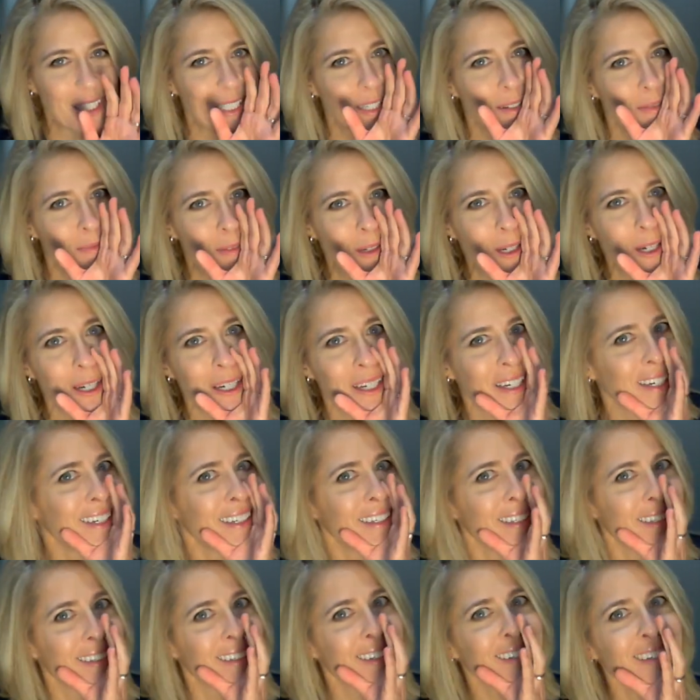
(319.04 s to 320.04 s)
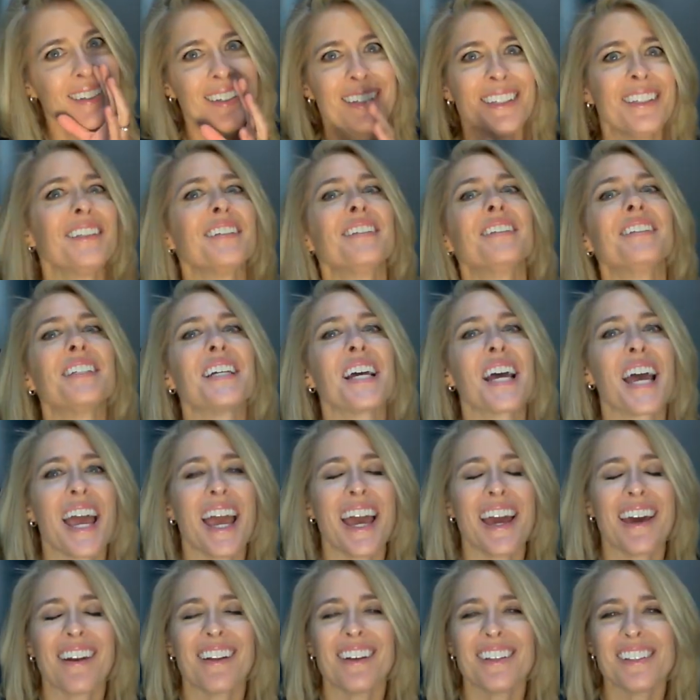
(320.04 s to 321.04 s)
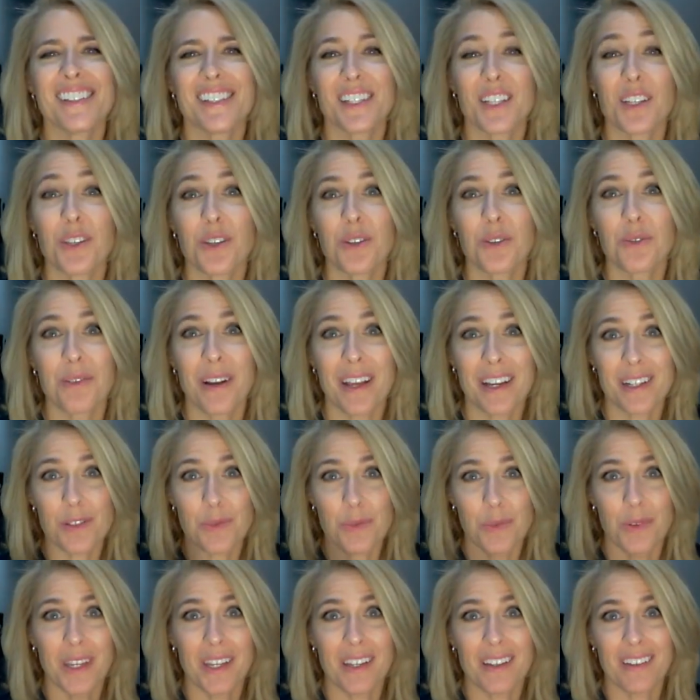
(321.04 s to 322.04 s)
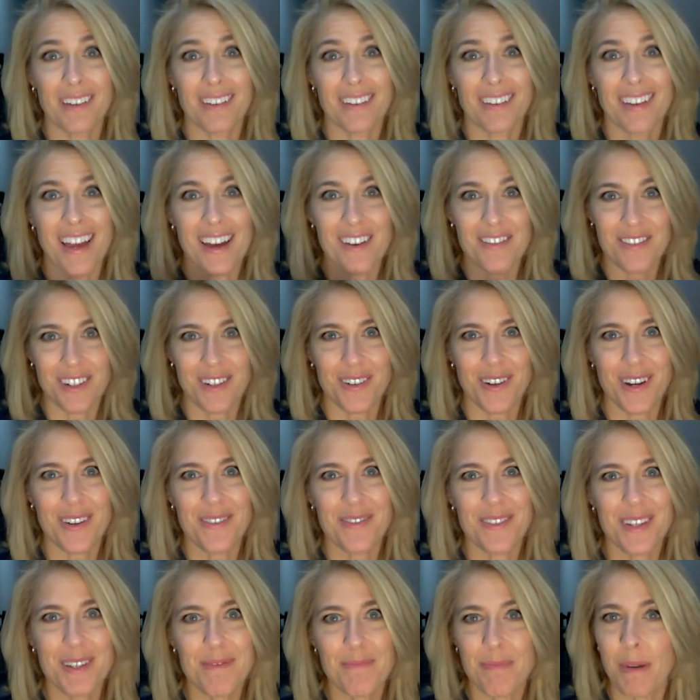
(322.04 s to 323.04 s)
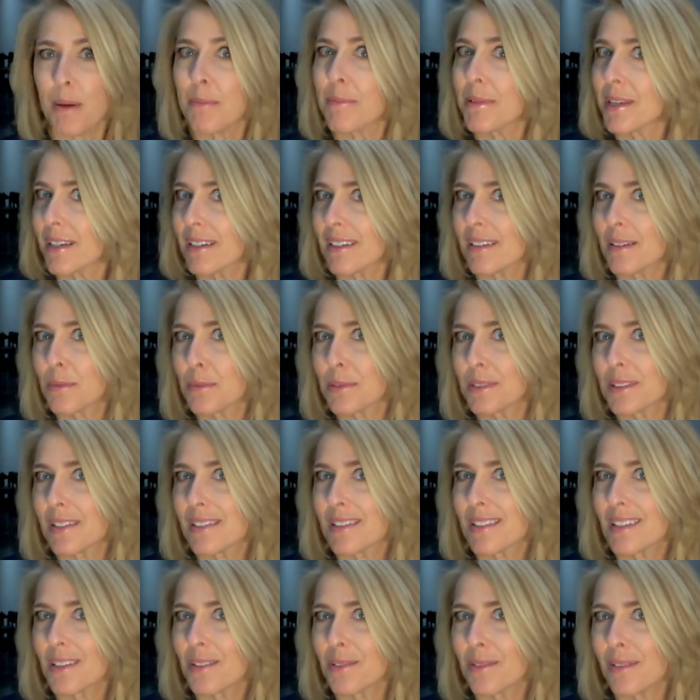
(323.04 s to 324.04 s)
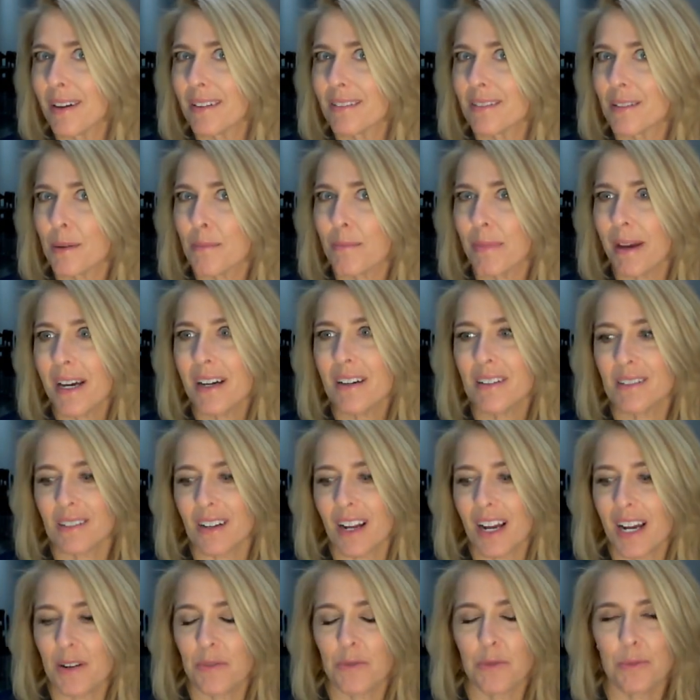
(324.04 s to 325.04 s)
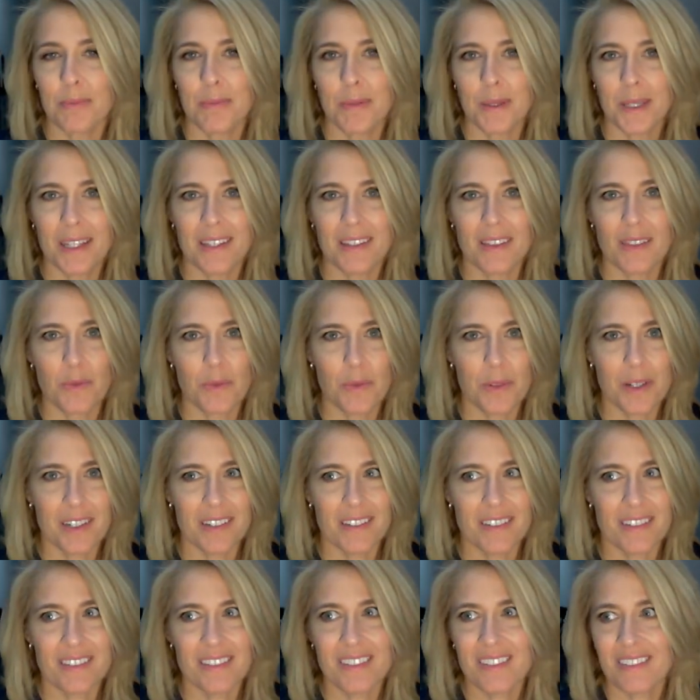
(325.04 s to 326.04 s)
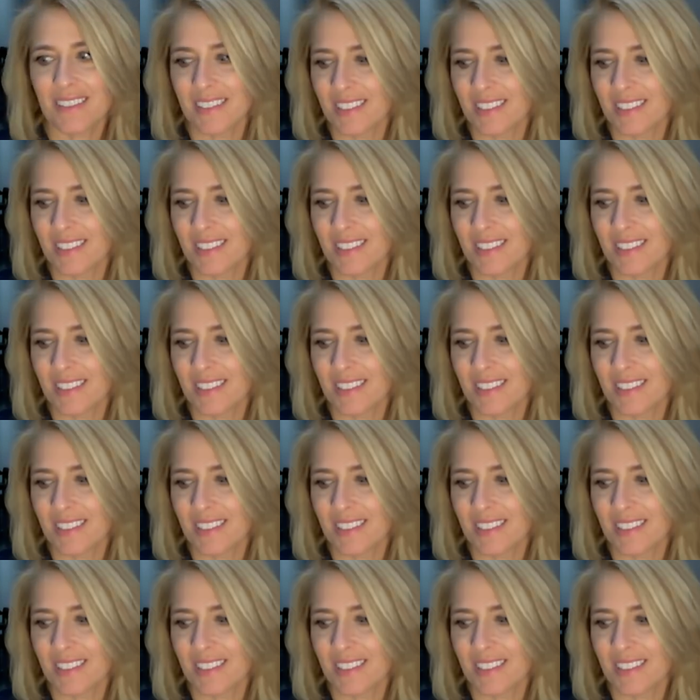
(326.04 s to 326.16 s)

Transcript: I'm not here, and I'll see you next week. Have a great week. Maybe I will see you out and about. I will be the one